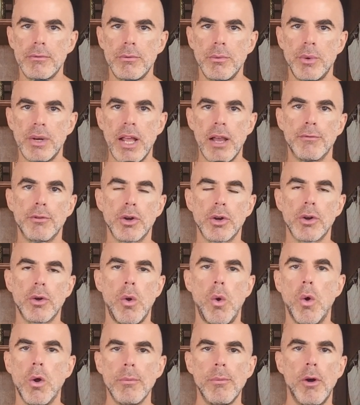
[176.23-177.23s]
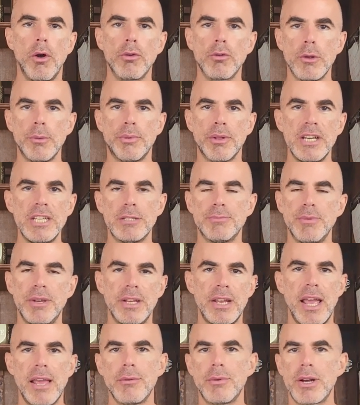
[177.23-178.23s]
whatever, hormone
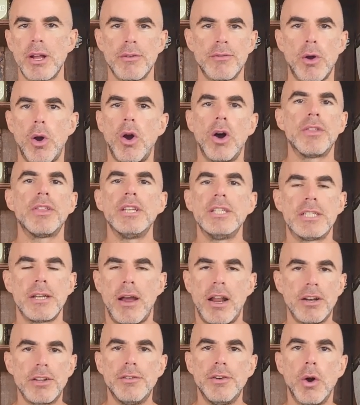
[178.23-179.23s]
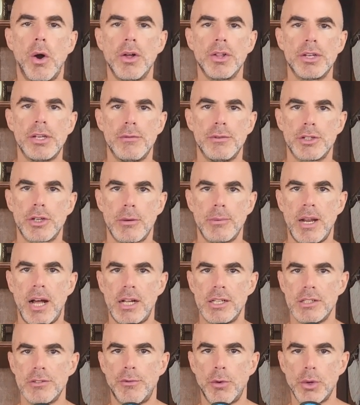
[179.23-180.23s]
replacement, whatever, all these. I don't even know all the different
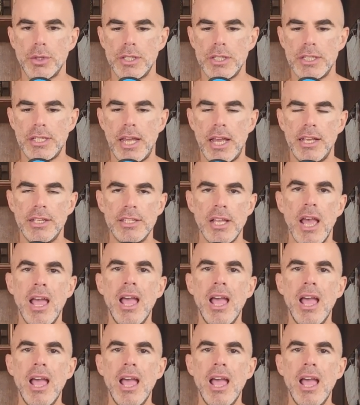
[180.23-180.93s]
terminology for it these days.